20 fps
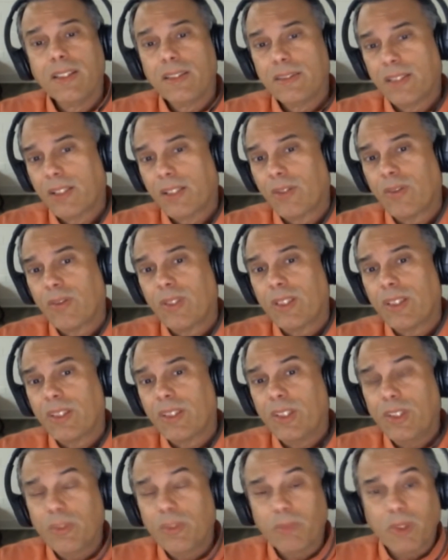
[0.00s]
not only
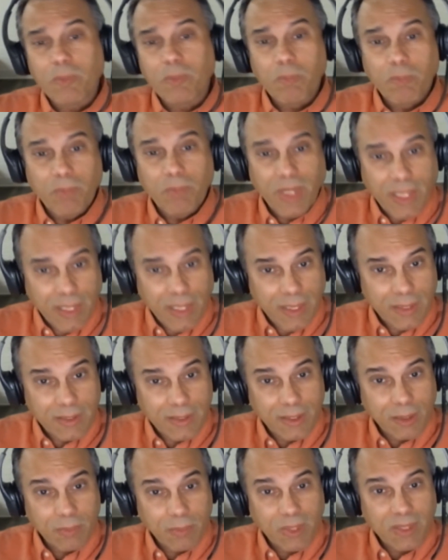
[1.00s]
human
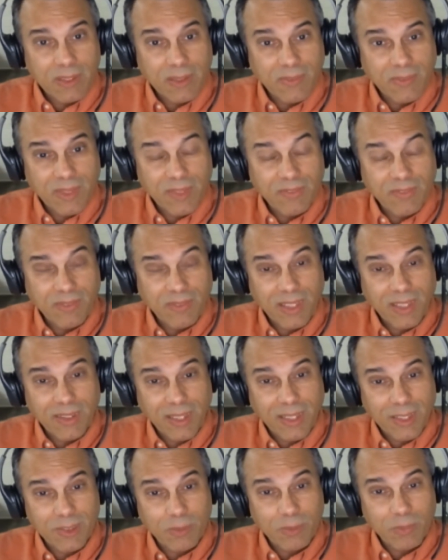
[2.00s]
beings at about
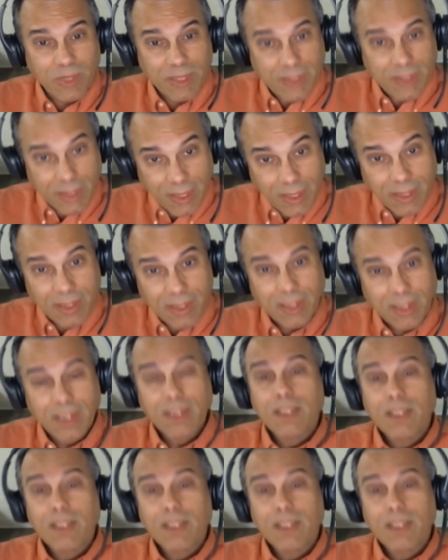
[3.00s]
75,000 BC,